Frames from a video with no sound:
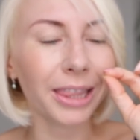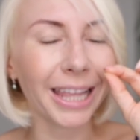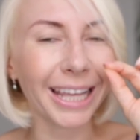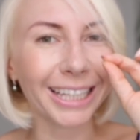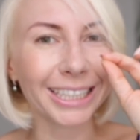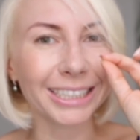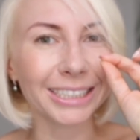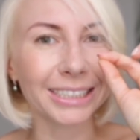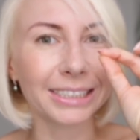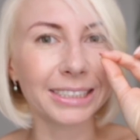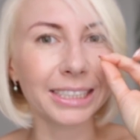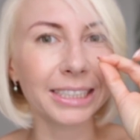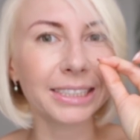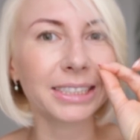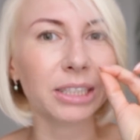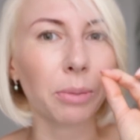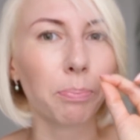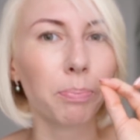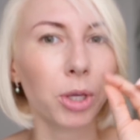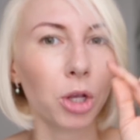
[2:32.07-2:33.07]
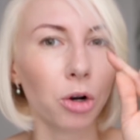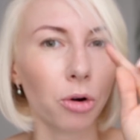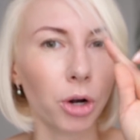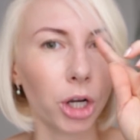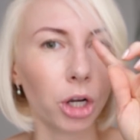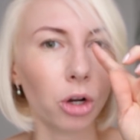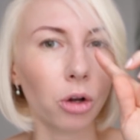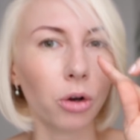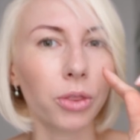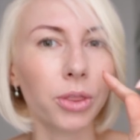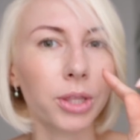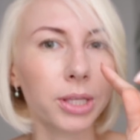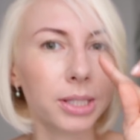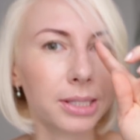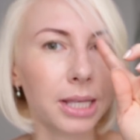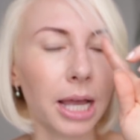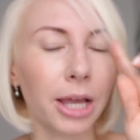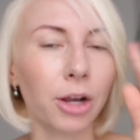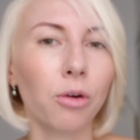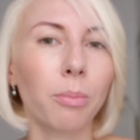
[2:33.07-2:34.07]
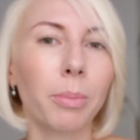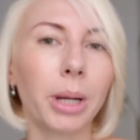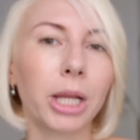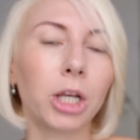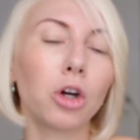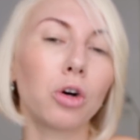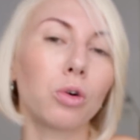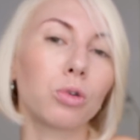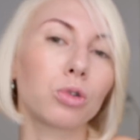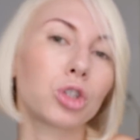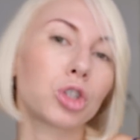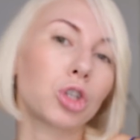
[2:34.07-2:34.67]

like zits appearing on this side of my nose.